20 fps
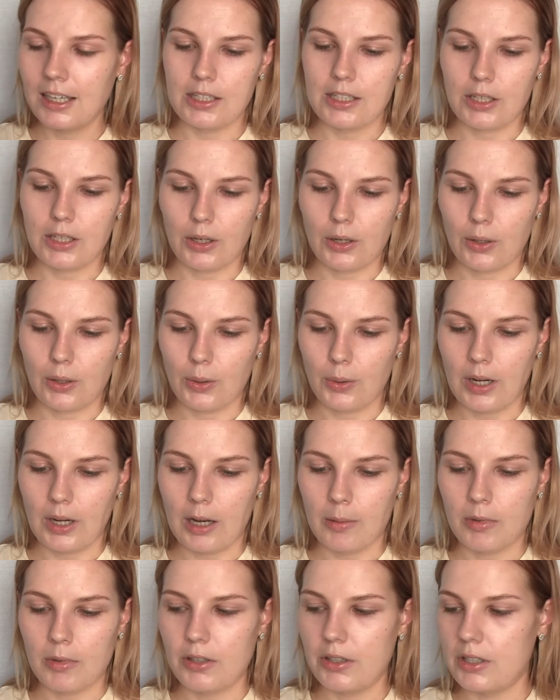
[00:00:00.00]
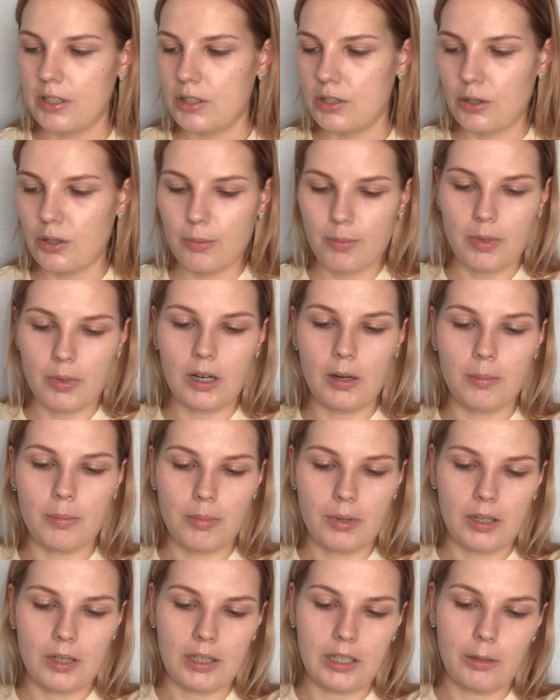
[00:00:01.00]
So I'm going to
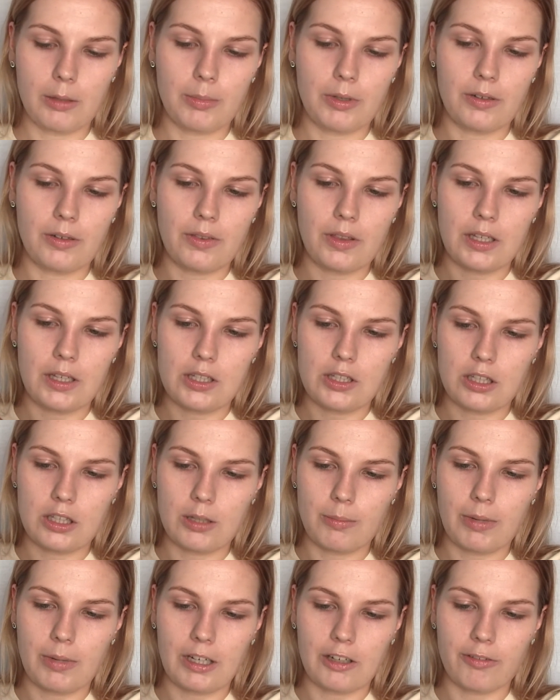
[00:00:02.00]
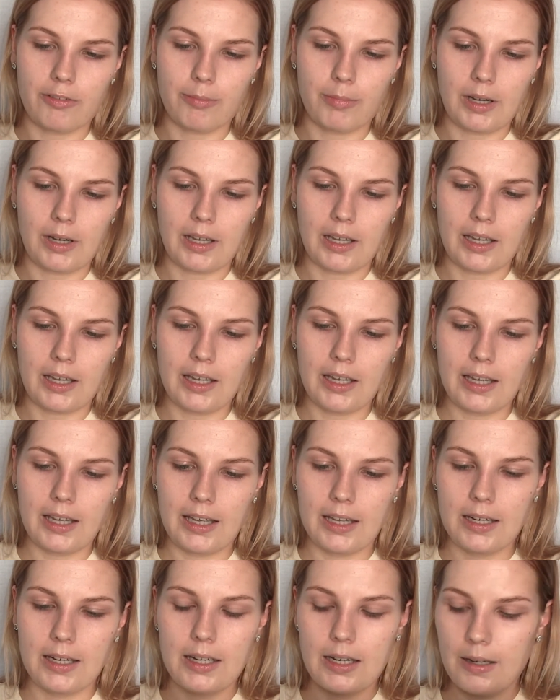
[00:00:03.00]
pump a little bit of this on the back of my
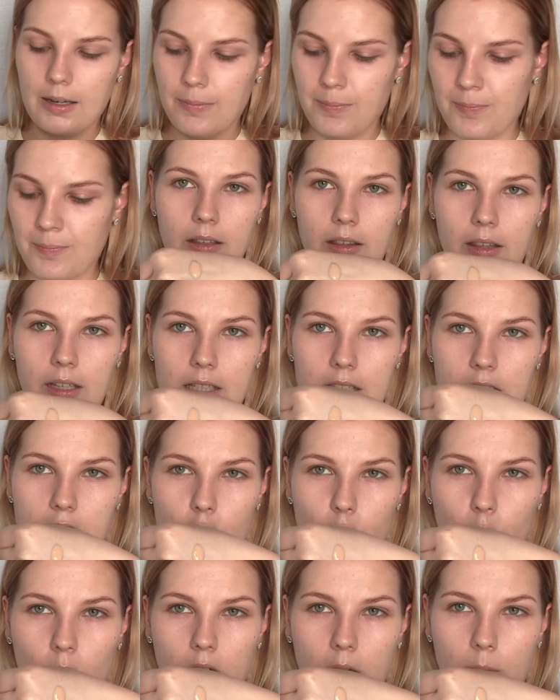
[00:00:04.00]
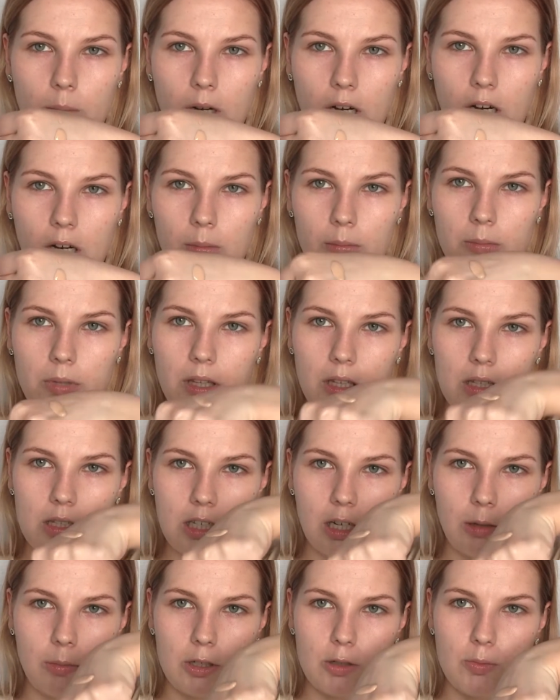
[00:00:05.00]
hand. This is one pump,
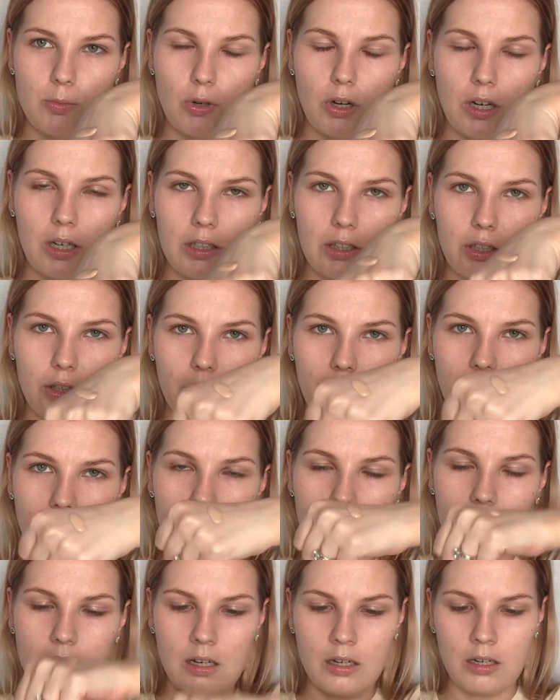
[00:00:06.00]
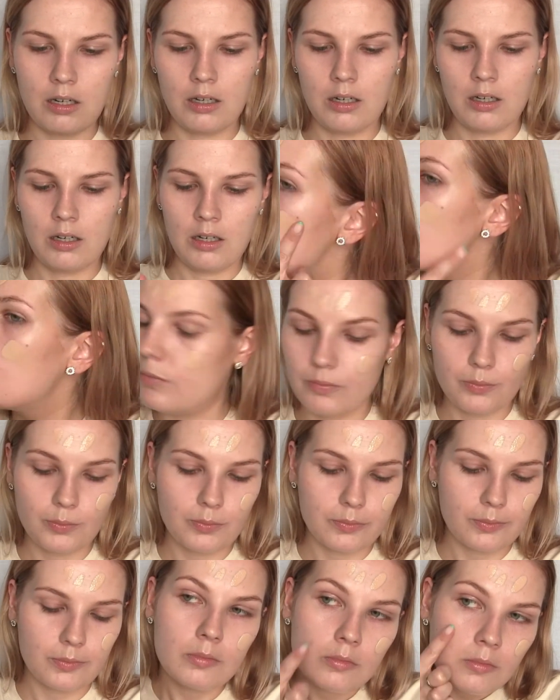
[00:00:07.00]
that's how much product you get. And I feel
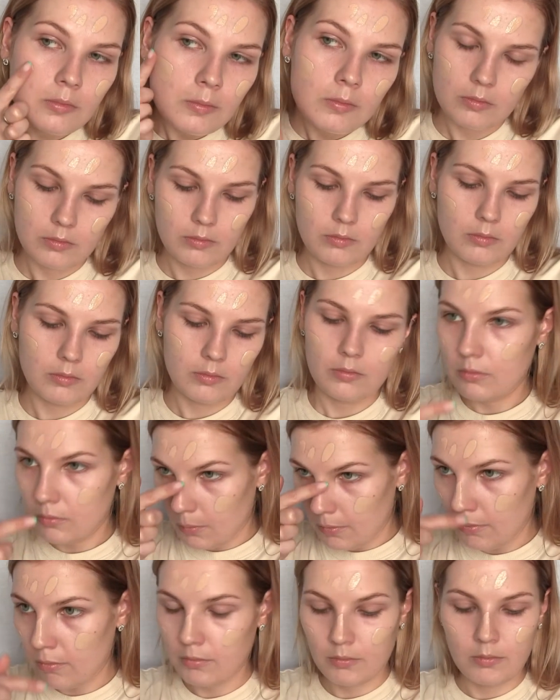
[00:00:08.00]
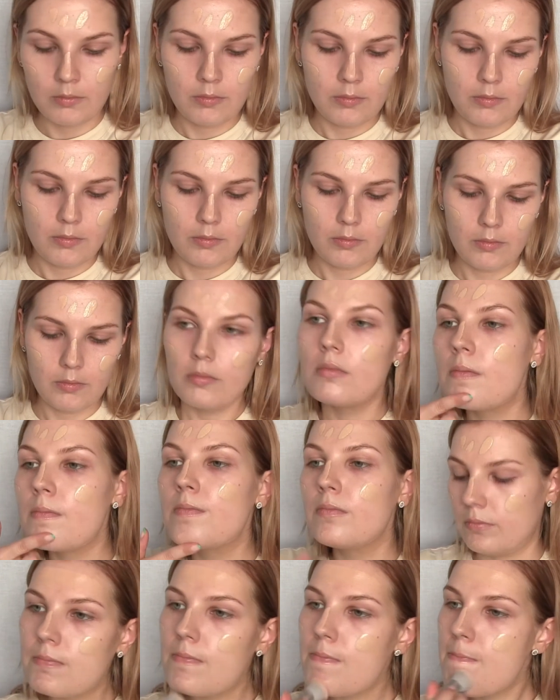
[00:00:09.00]
like one pump is enough for
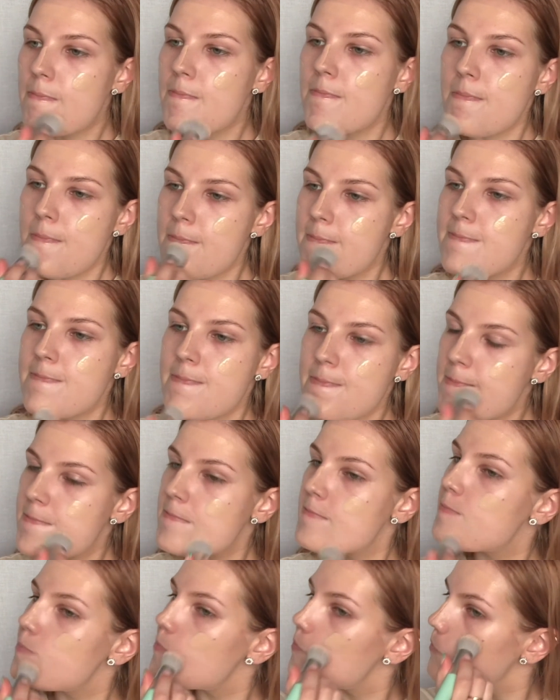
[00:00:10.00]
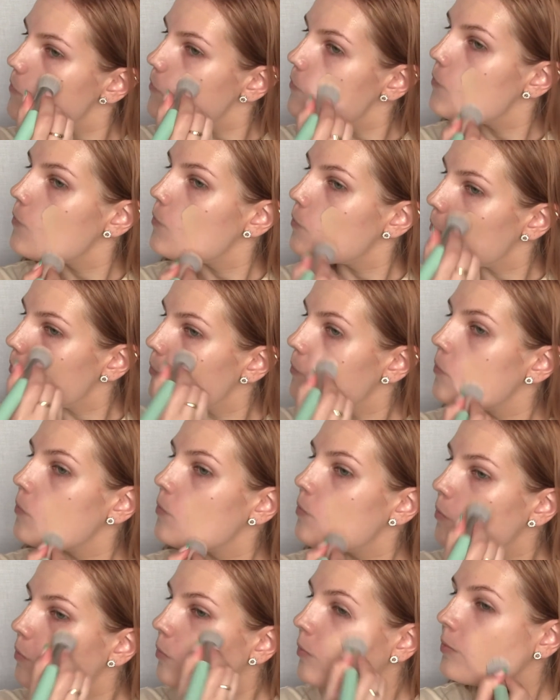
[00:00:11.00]
me. I'm using a foundation brush to
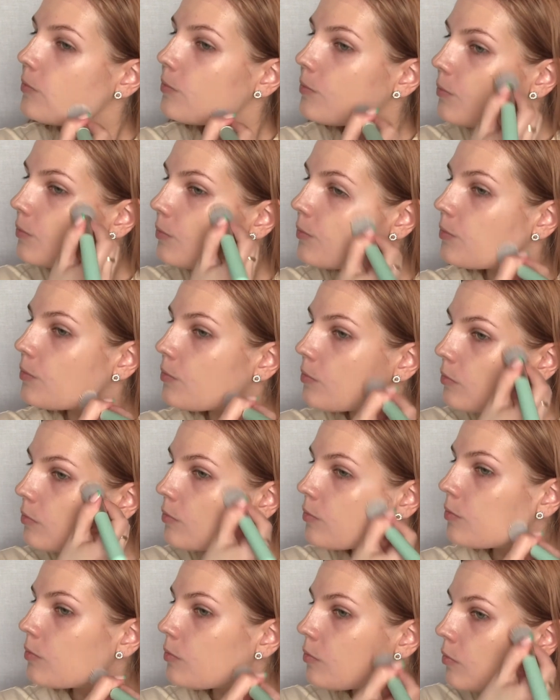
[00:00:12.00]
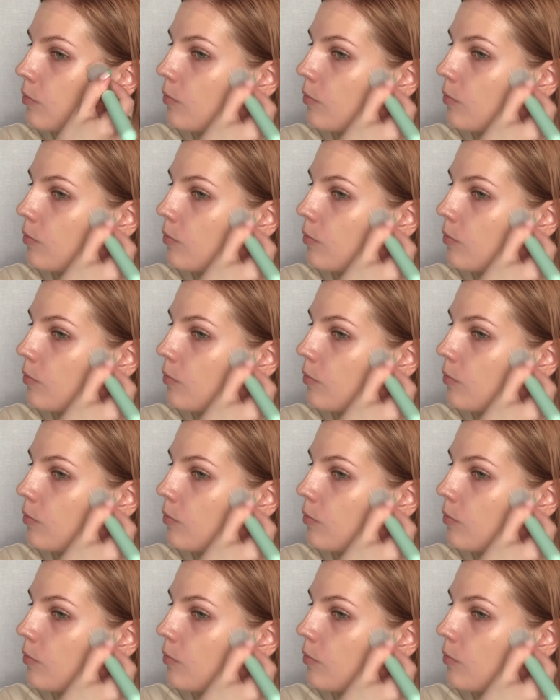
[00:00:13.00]
blend this out.